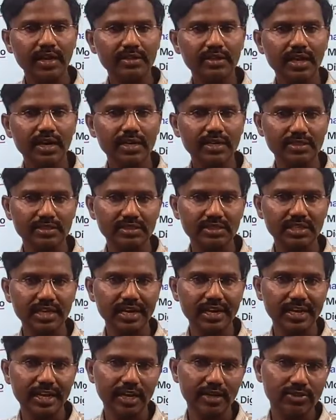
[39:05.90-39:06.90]
authority
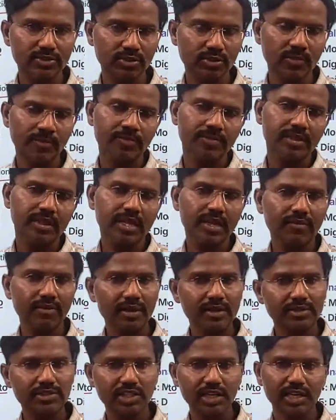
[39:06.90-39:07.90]
CLA also, they
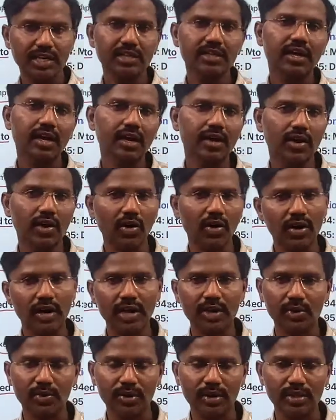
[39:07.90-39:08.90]
will check in the
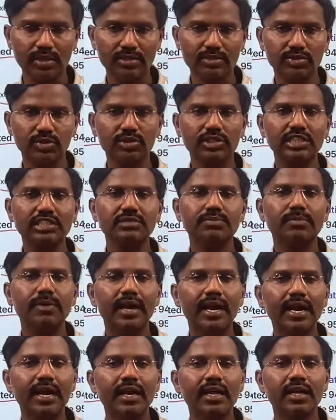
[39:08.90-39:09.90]
online only. So this
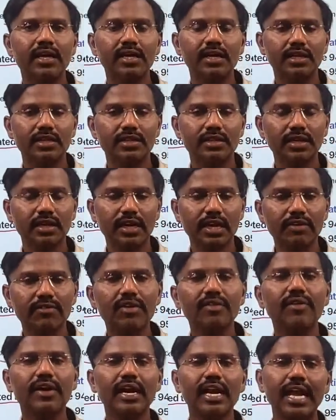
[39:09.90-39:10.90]
made the
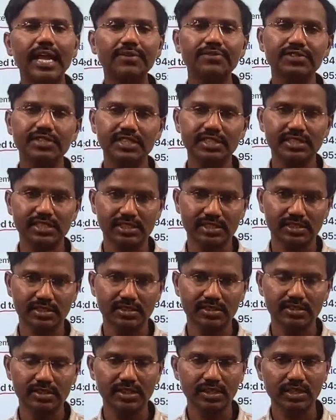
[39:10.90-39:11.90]
everyone life easy.
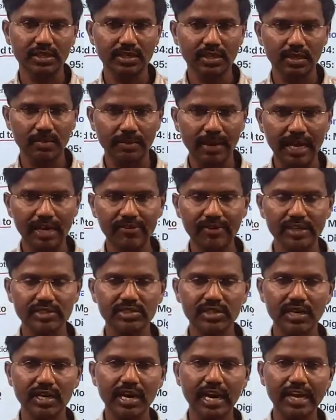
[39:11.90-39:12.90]

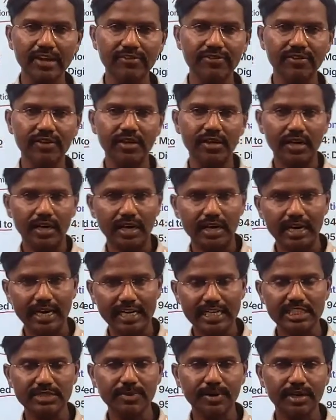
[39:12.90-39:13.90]
Manufacturer life, drug
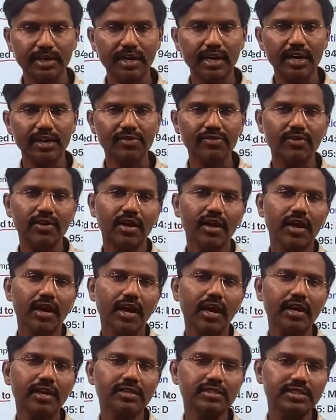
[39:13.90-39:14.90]
inspector life,
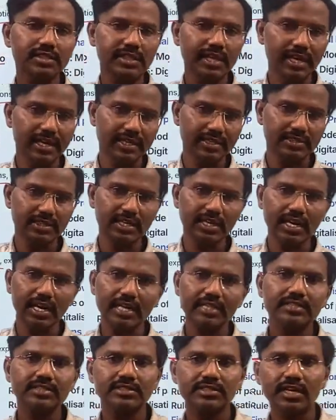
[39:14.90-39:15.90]
and CLA, central
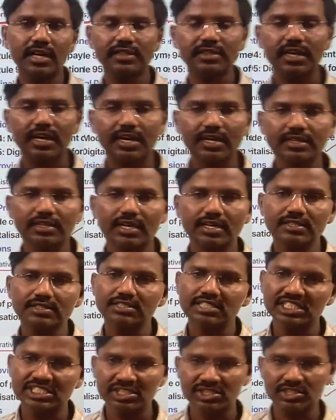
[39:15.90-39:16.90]
licensing authority, that is
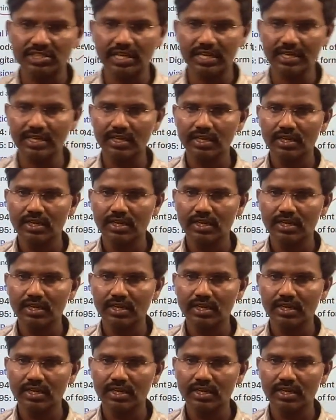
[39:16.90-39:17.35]
DCGI